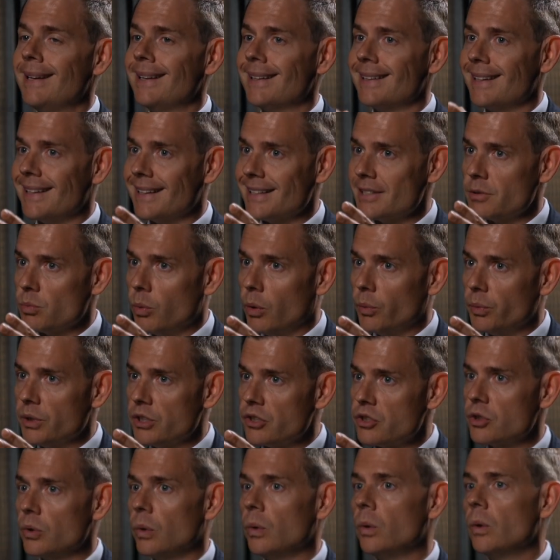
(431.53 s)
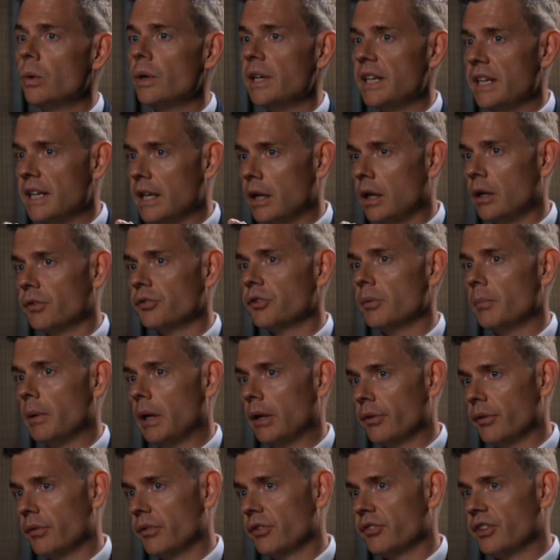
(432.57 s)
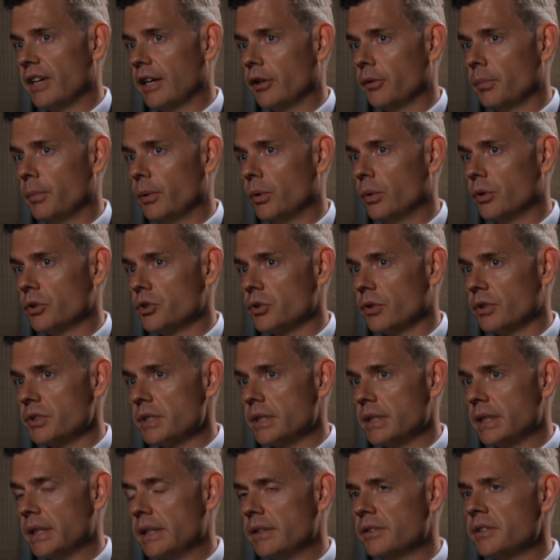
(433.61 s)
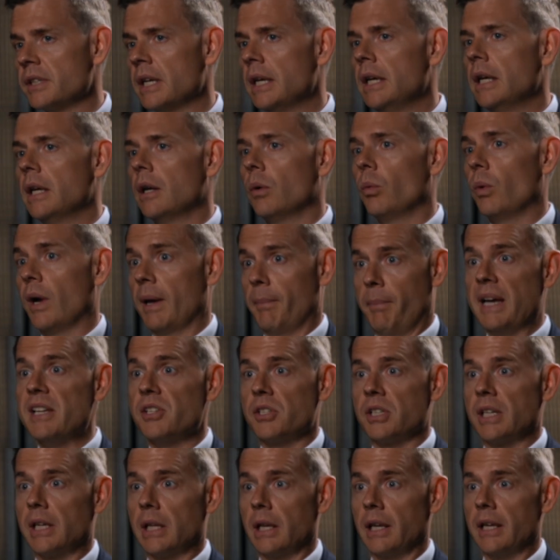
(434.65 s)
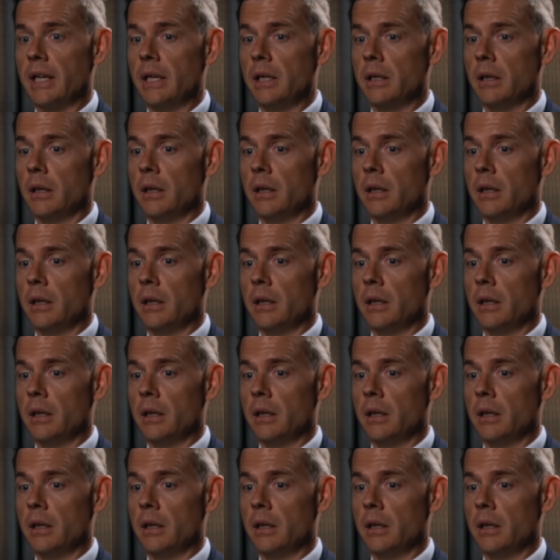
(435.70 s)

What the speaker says: That is what we saw in the aftermath of the Southport atrocities, where basically